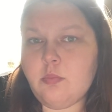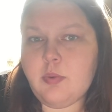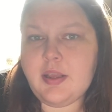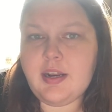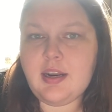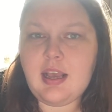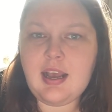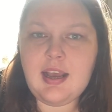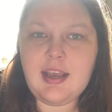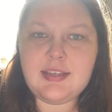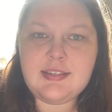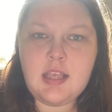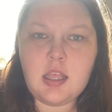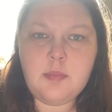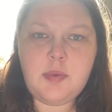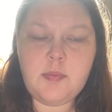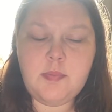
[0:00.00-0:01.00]
when I
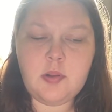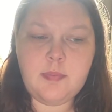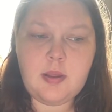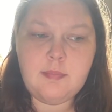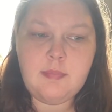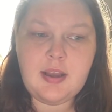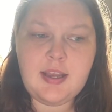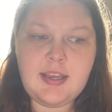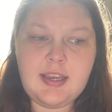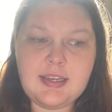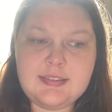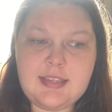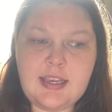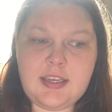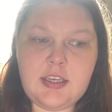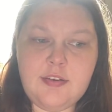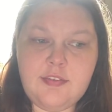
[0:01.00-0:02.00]
tell people about my
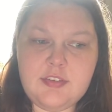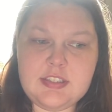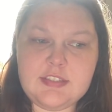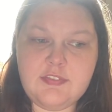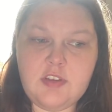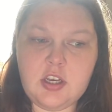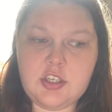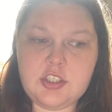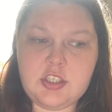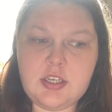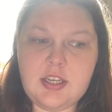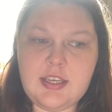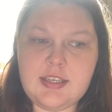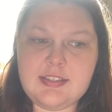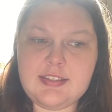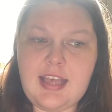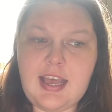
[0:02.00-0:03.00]
executive dysfunction
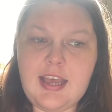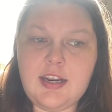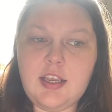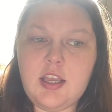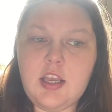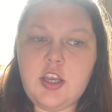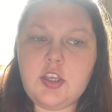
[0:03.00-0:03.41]
is that